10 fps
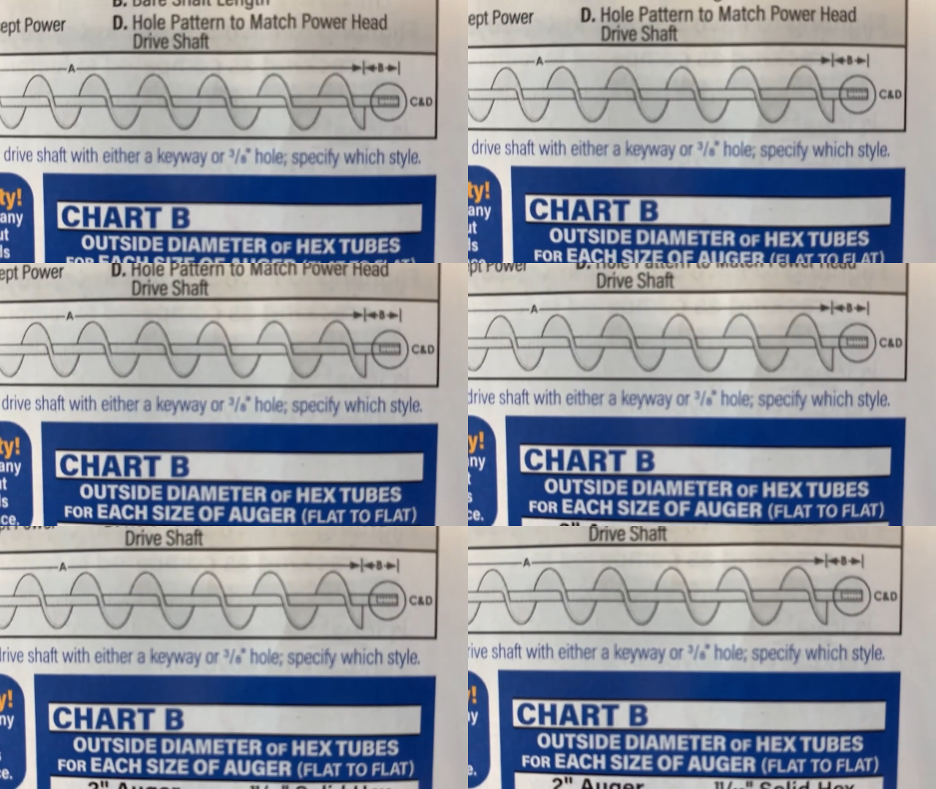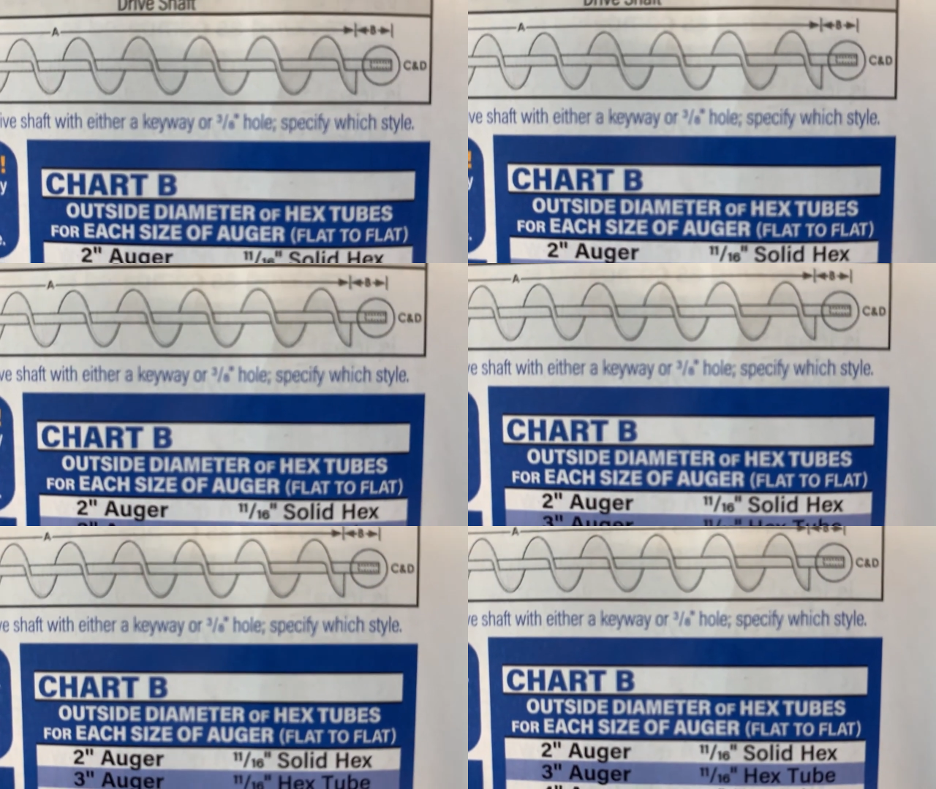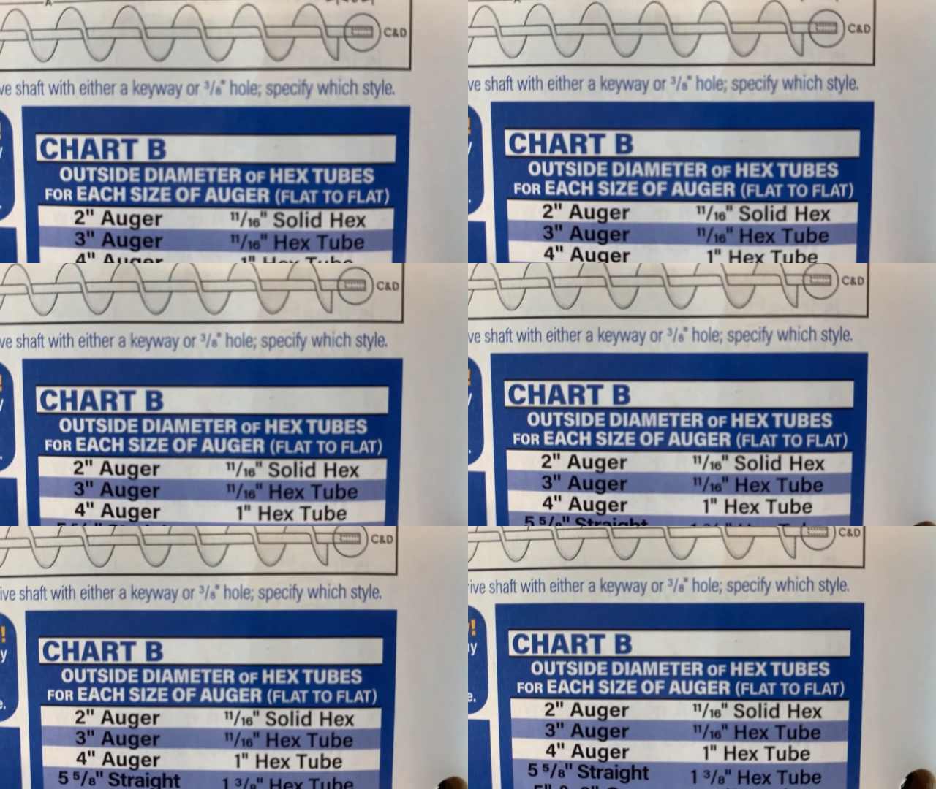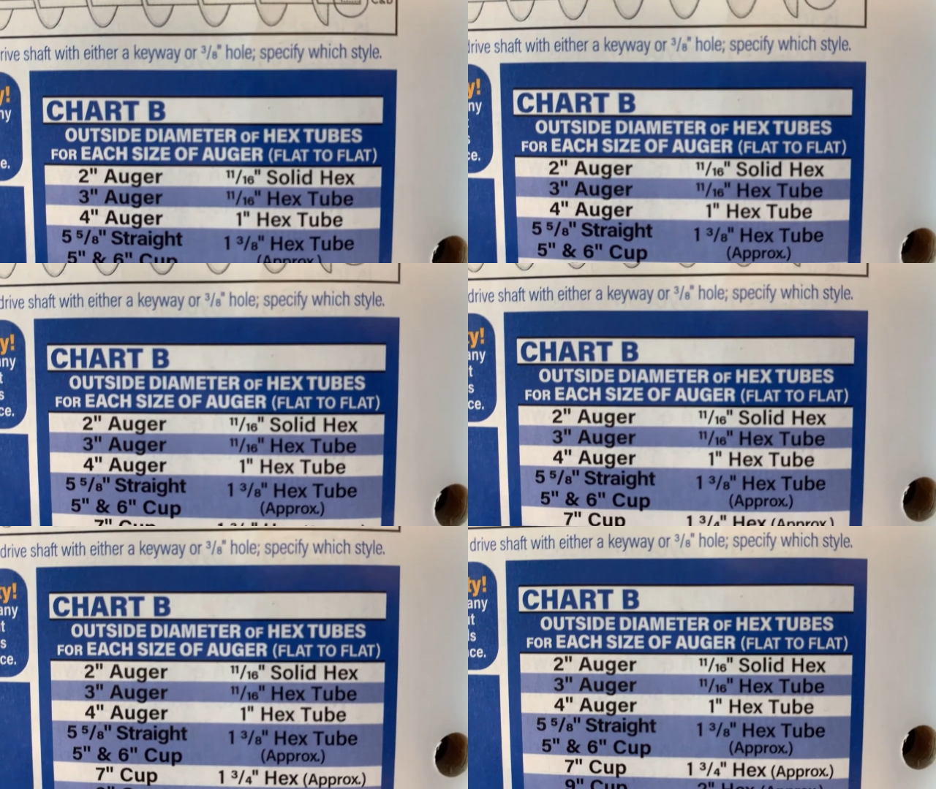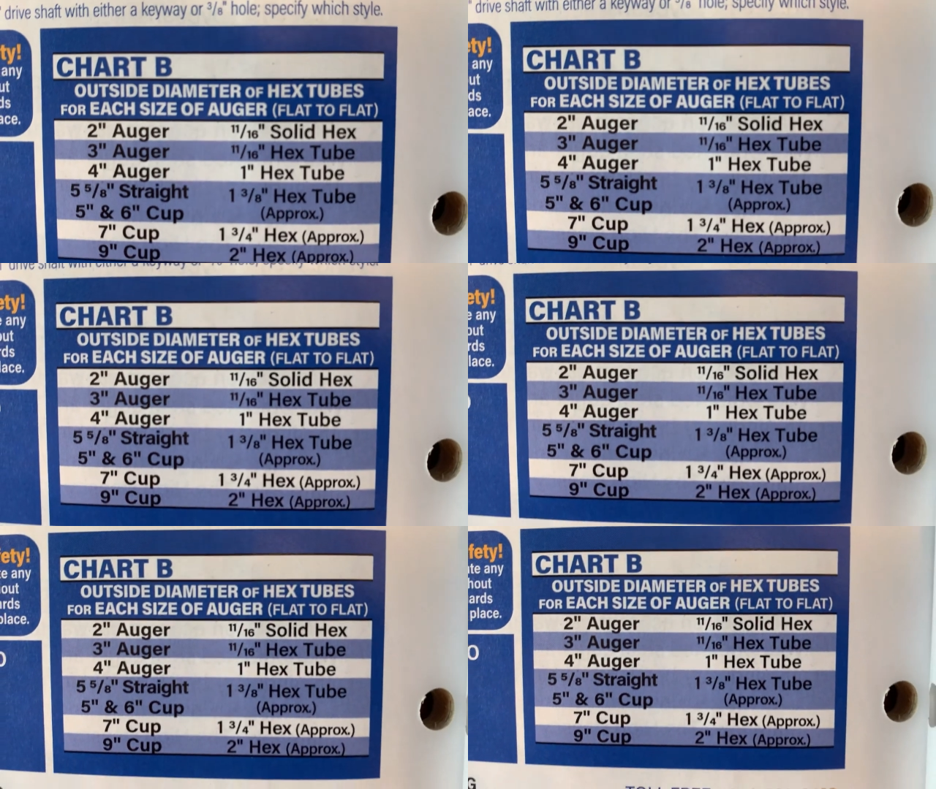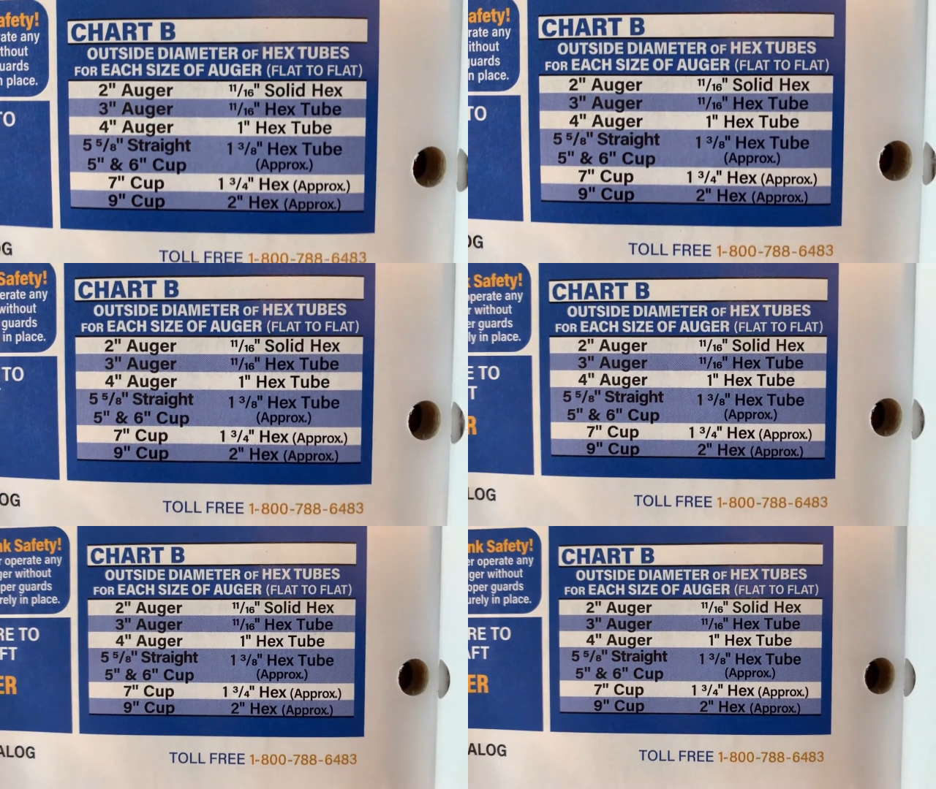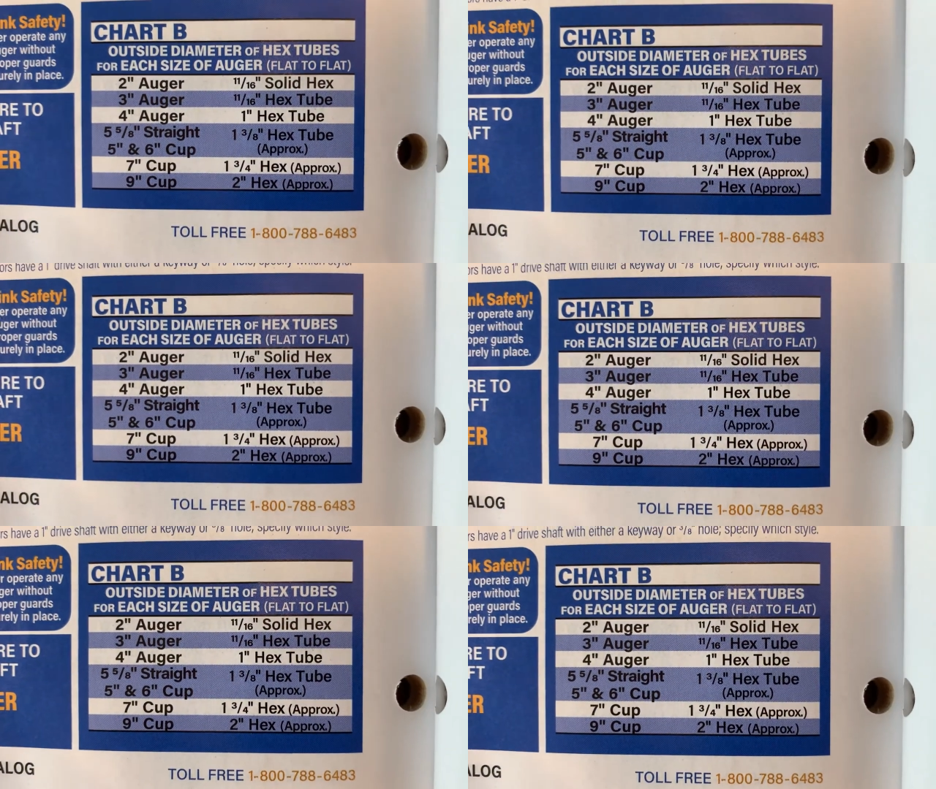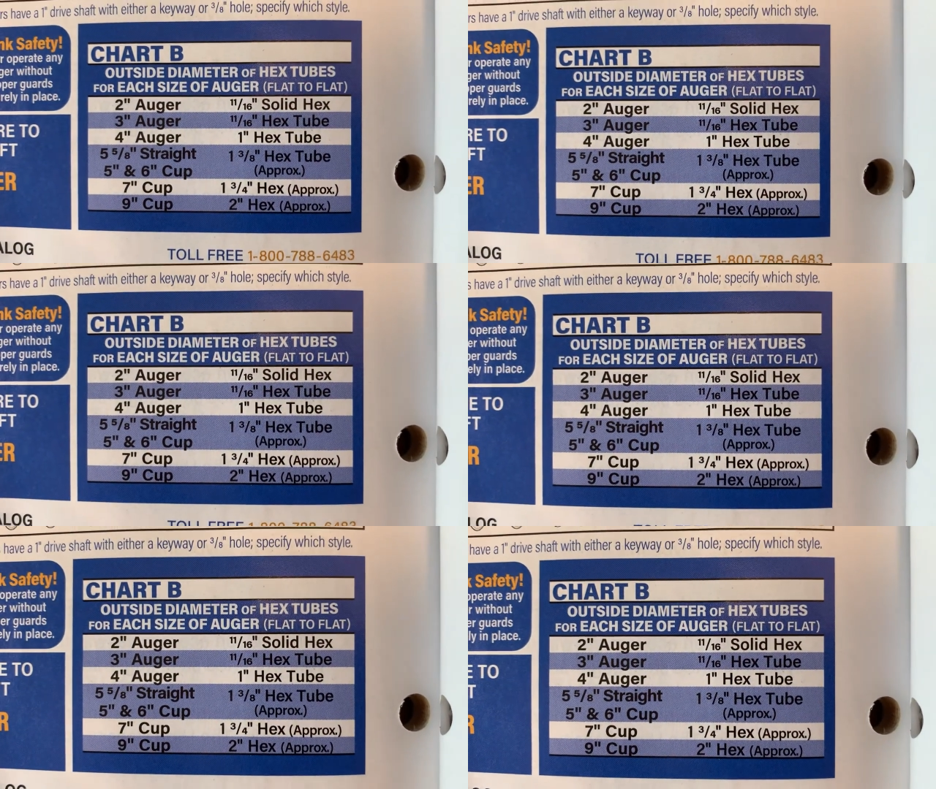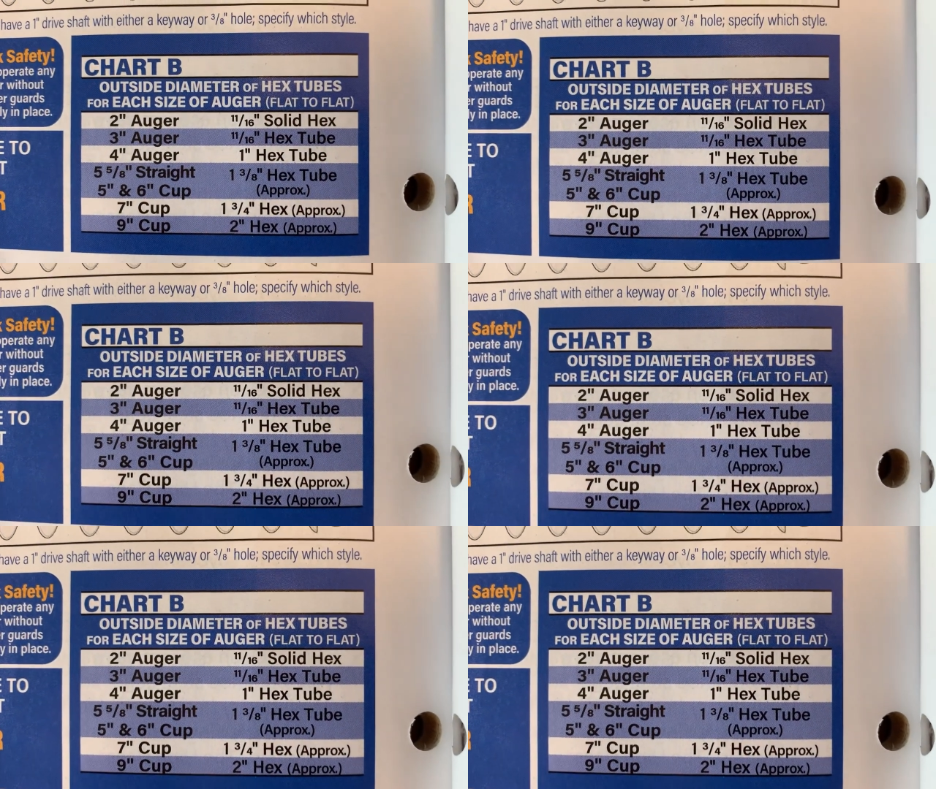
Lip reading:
Nobody's mouth can be seen.